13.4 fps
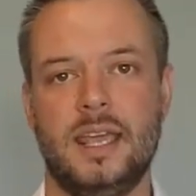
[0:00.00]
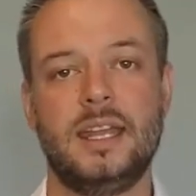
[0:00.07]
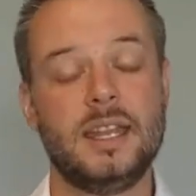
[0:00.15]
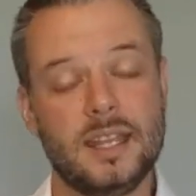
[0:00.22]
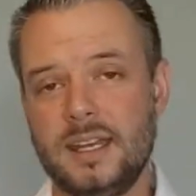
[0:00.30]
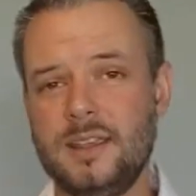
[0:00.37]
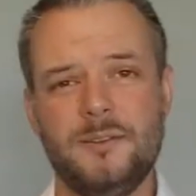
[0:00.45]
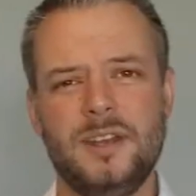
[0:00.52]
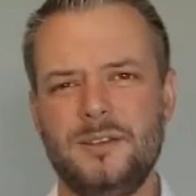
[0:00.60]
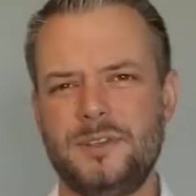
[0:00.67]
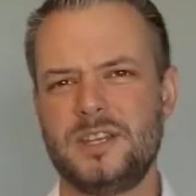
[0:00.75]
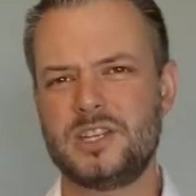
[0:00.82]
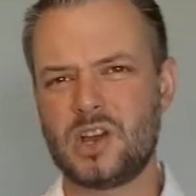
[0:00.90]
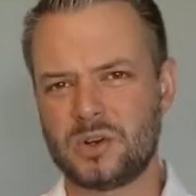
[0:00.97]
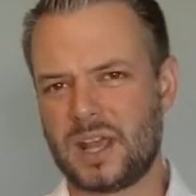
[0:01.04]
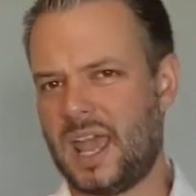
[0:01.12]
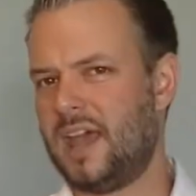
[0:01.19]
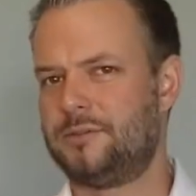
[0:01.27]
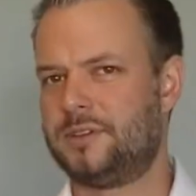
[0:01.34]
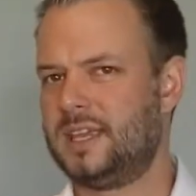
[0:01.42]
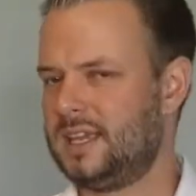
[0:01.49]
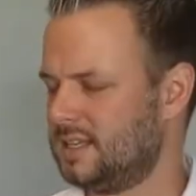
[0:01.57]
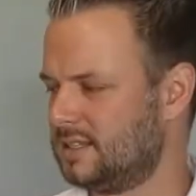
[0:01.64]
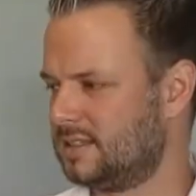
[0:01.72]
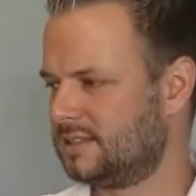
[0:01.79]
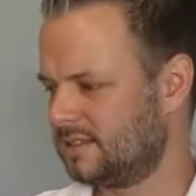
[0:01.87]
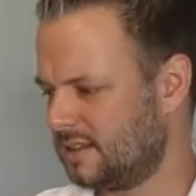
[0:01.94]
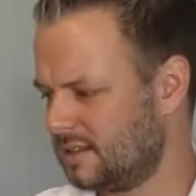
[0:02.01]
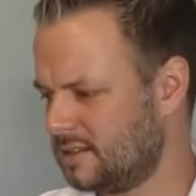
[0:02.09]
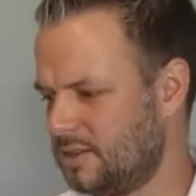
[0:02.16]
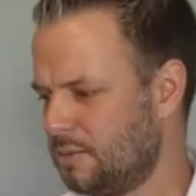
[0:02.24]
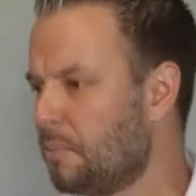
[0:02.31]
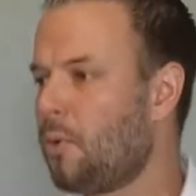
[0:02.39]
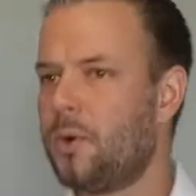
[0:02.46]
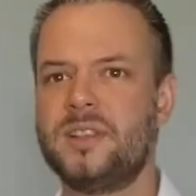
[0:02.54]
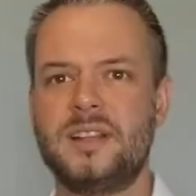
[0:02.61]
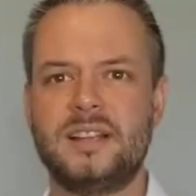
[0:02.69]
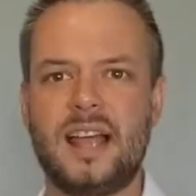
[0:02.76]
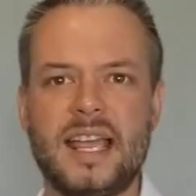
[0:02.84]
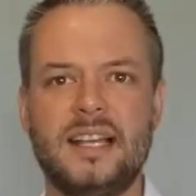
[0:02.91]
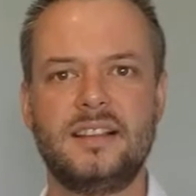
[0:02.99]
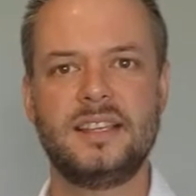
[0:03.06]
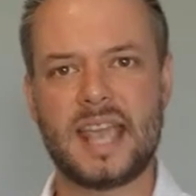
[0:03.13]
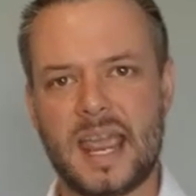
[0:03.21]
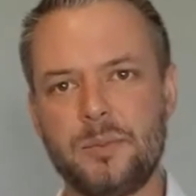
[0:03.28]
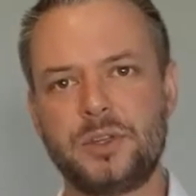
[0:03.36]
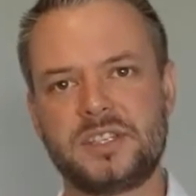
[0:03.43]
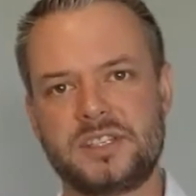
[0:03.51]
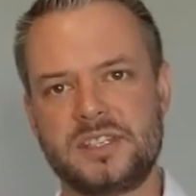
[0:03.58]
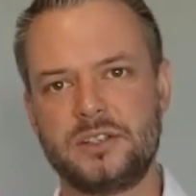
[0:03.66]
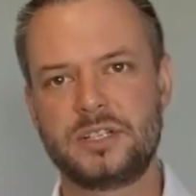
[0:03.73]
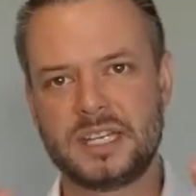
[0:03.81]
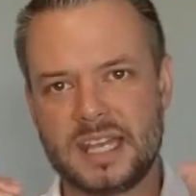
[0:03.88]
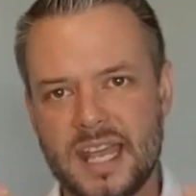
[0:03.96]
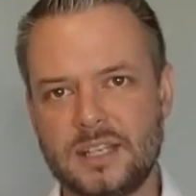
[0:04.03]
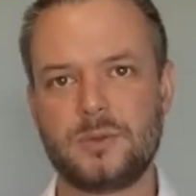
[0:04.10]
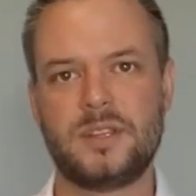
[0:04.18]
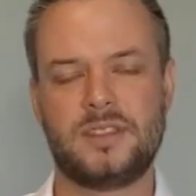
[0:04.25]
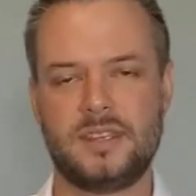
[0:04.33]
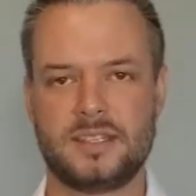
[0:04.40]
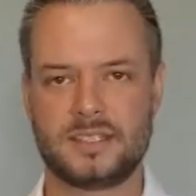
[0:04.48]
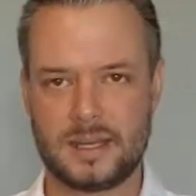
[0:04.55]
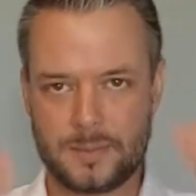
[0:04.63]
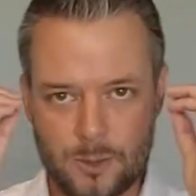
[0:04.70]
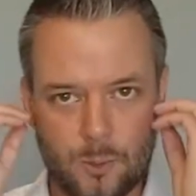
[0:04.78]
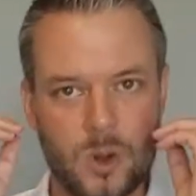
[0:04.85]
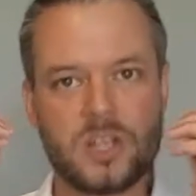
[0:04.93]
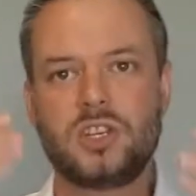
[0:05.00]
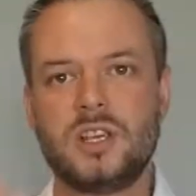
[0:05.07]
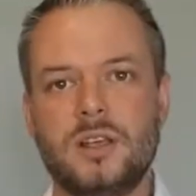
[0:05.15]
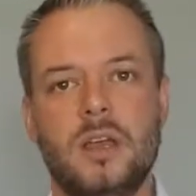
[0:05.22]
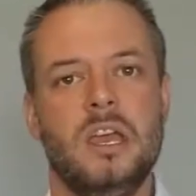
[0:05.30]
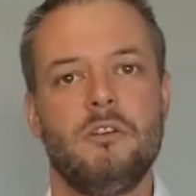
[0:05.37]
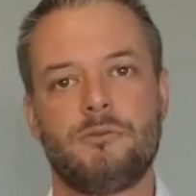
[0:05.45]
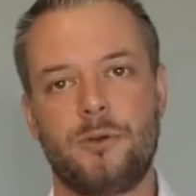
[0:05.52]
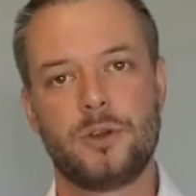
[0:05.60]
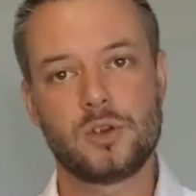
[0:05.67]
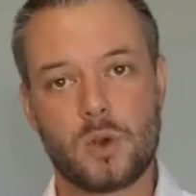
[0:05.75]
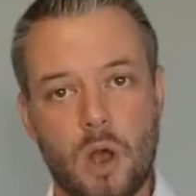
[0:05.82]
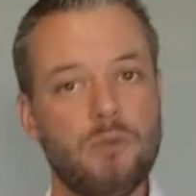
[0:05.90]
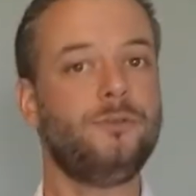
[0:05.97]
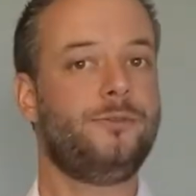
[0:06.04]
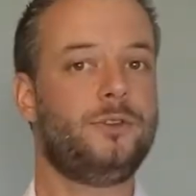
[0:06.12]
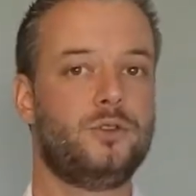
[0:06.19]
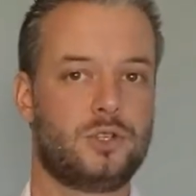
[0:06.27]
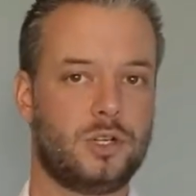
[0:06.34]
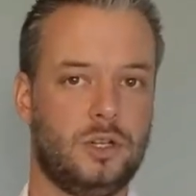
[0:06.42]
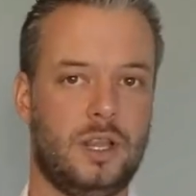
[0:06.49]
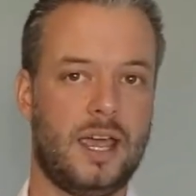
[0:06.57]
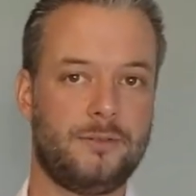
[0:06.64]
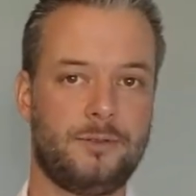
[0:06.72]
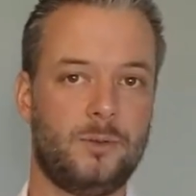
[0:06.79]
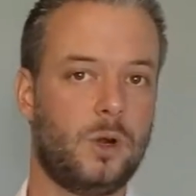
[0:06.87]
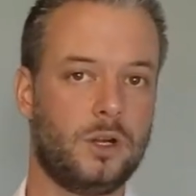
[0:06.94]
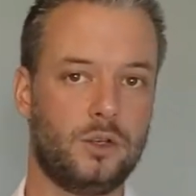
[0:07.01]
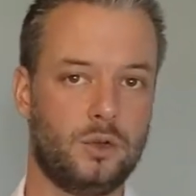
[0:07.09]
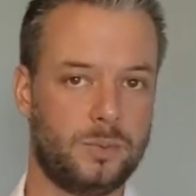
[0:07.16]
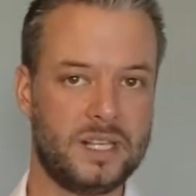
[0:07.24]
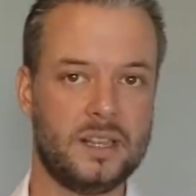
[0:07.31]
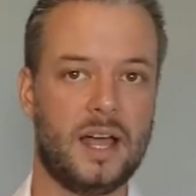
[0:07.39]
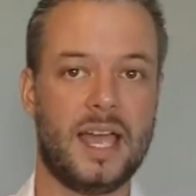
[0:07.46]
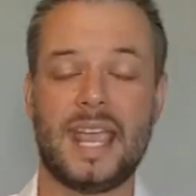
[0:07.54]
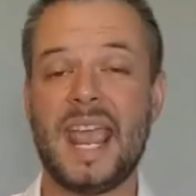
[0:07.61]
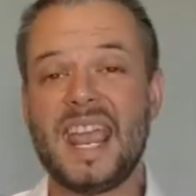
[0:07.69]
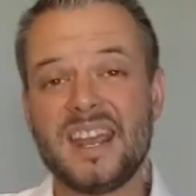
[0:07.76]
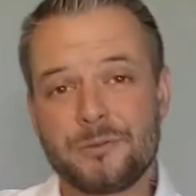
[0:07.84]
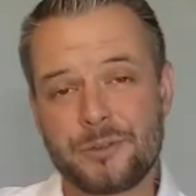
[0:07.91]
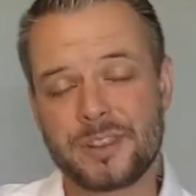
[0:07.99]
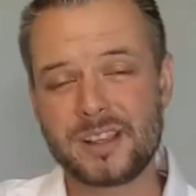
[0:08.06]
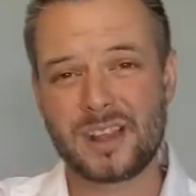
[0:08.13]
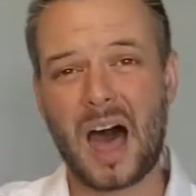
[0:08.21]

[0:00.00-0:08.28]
And even if you don't have kids, you're more than likely able to still connect with this. I mean, wishing for your own future life and what it'll be like, and for the